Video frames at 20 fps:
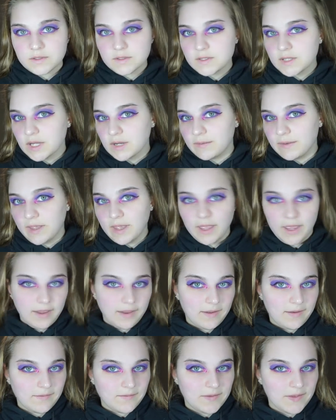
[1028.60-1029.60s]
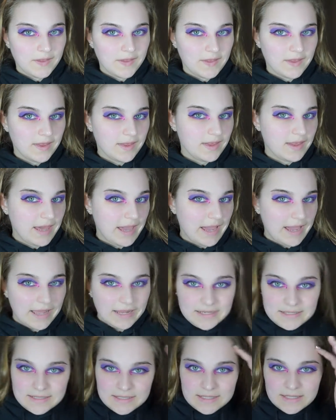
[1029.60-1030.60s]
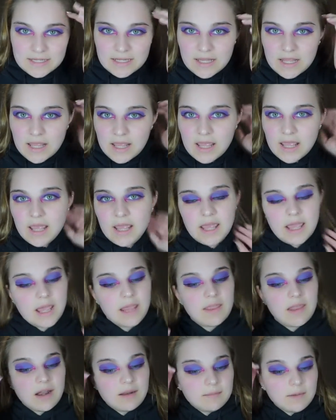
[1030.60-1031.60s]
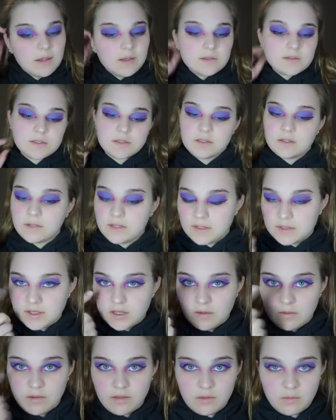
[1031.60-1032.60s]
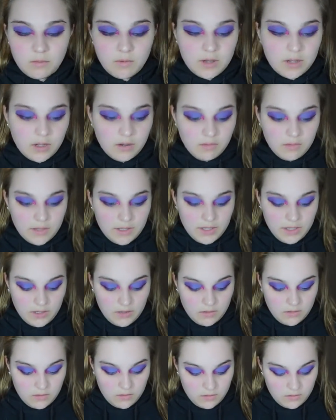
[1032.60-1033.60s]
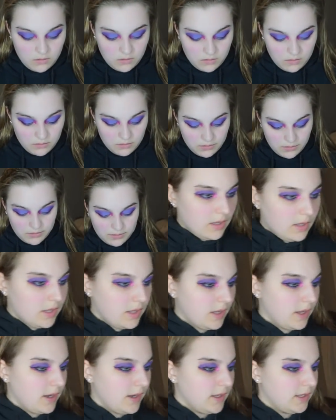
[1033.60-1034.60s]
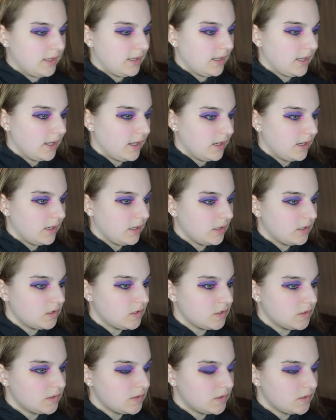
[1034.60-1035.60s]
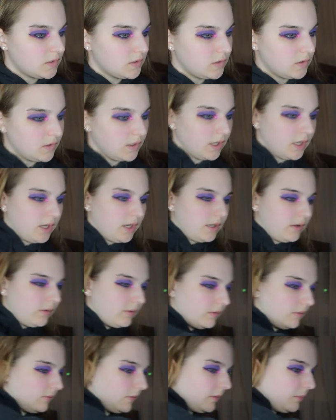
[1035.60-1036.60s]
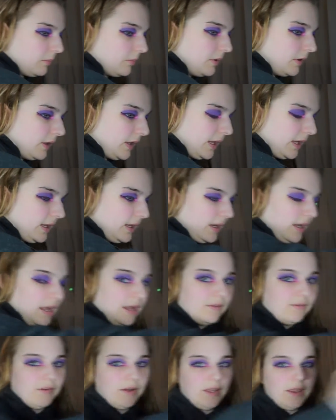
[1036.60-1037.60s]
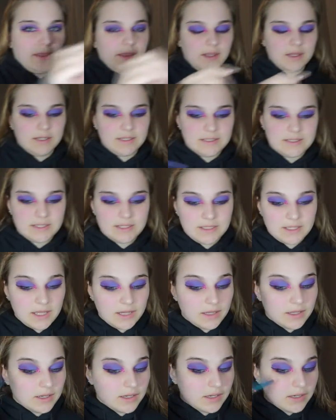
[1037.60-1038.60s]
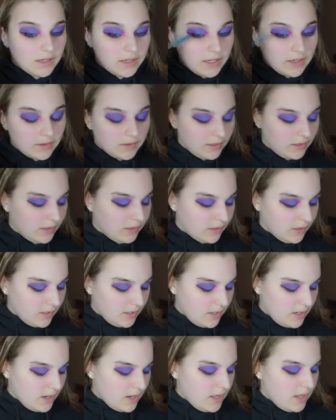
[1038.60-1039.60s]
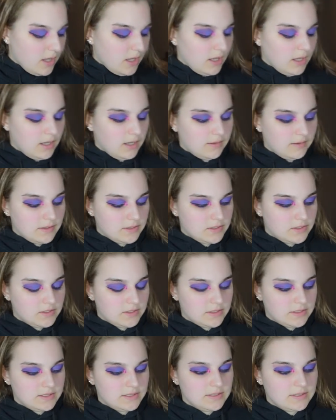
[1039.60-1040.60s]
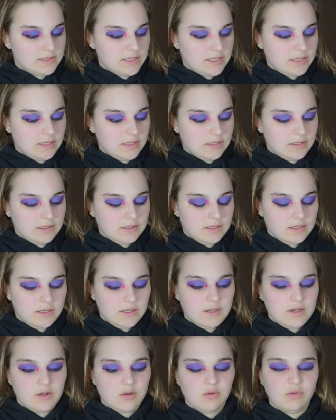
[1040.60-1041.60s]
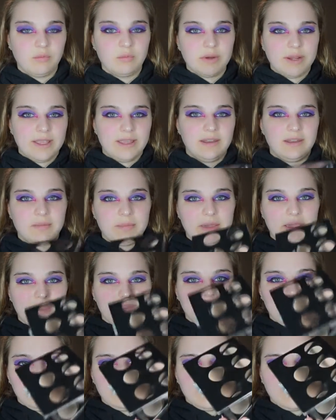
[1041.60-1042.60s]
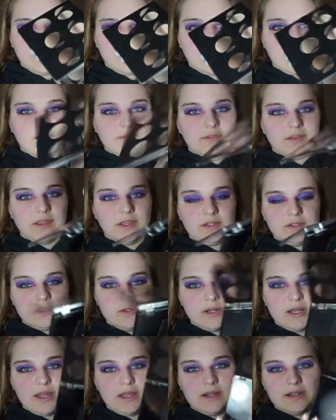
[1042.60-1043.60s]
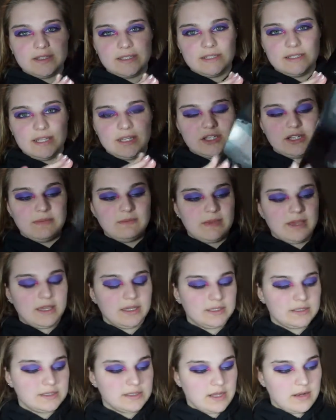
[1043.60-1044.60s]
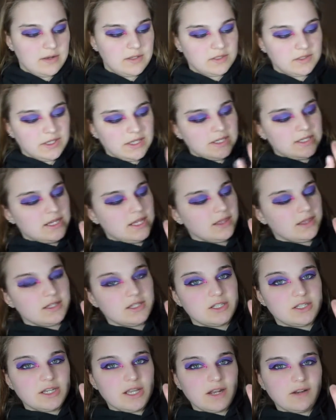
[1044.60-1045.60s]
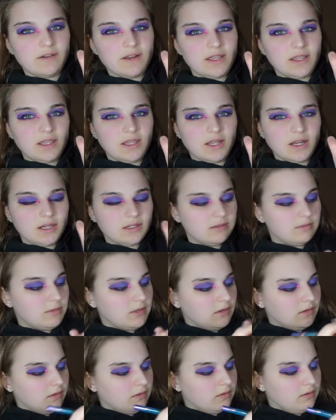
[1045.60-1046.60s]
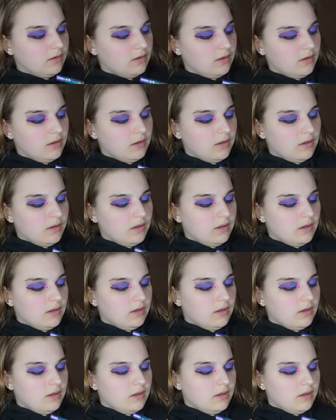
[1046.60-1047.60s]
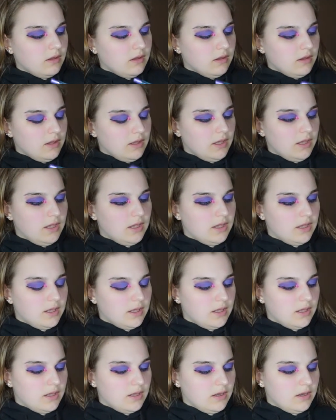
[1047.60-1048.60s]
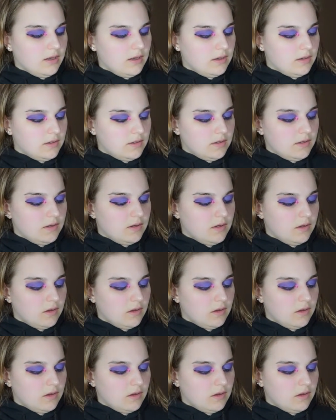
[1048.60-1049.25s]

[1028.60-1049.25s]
So there we have that. And then I'm also going to go in the waterline. And then just to kind of blend everything together out here, this is like a no brand palette that I got for like $2 at TJ Maxx. And I'm just going to take this shade right here in the middle and